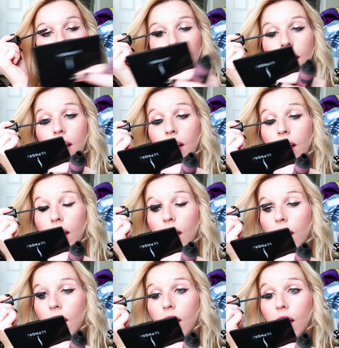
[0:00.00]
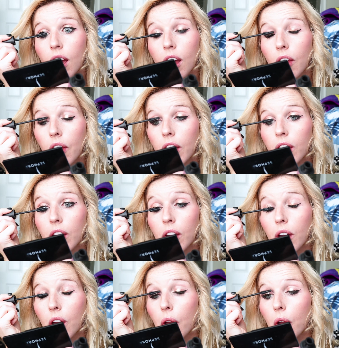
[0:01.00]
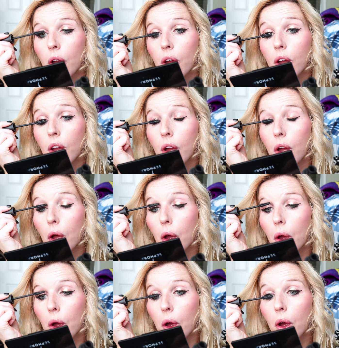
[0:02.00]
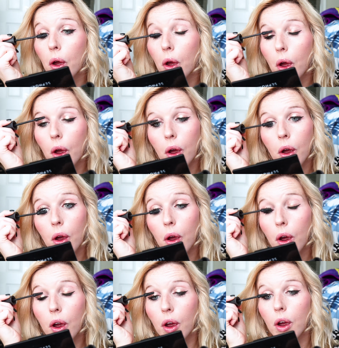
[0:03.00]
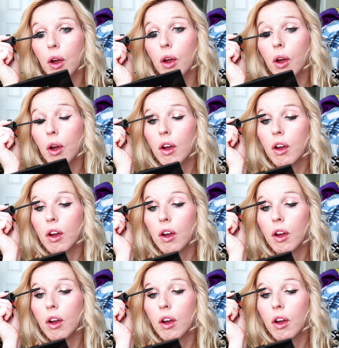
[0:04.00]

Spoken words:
(silence)